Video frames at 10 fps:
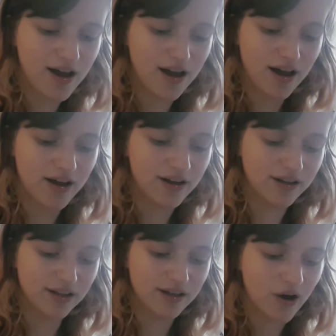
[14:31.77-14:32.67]

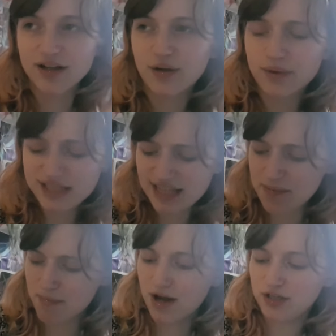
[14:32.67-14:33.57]
I don't want to say
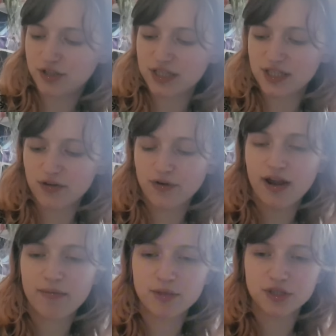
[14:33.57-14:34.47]
much because I don't know
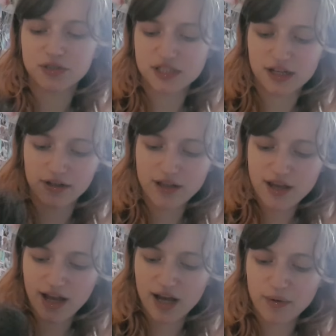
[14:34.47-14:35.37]
how much I'll sell.
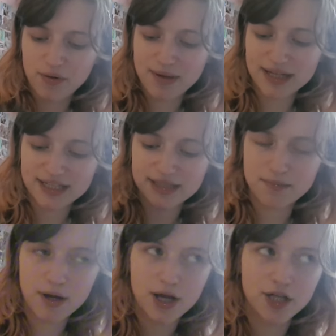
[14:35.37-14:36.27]
I want to make as
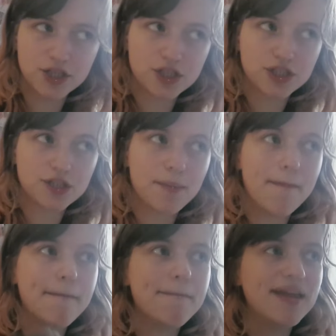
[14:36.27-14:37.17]
much
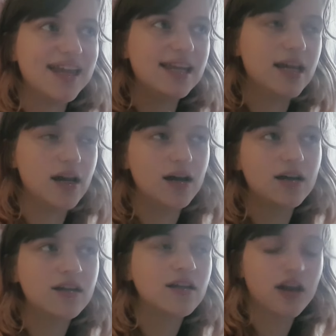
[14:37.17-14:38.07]
media
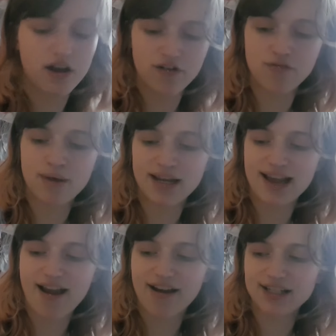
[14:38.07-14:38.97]
of my
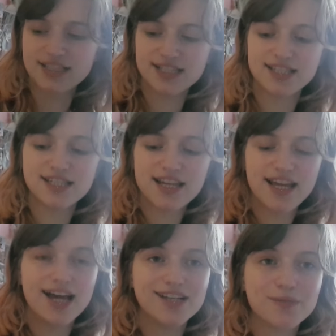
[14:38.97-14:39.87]
characters
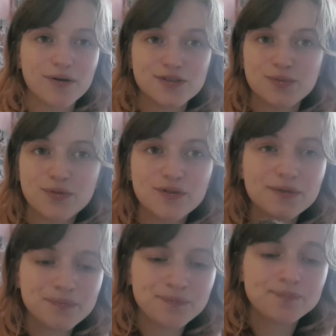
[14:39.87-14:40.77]
as possible.
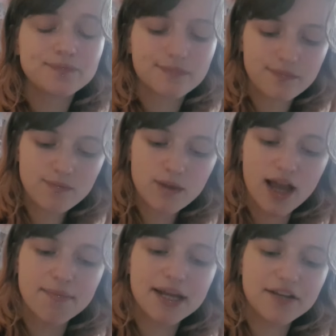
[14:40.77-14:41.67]

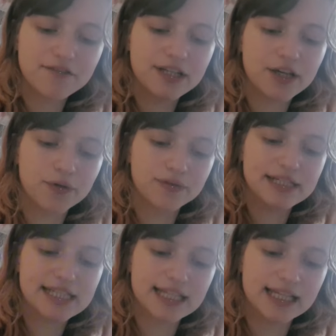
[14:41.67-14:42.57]
I made a video
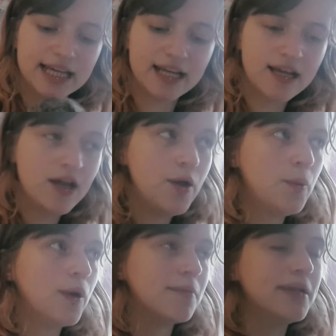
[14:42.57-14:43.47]
recently
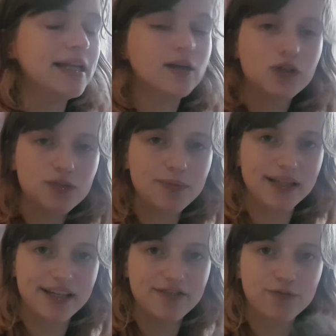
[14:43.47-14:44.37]
where I made a
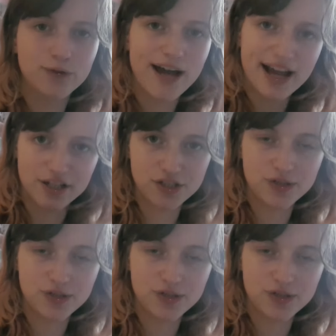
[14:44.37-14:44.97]
cosplay for Ash, who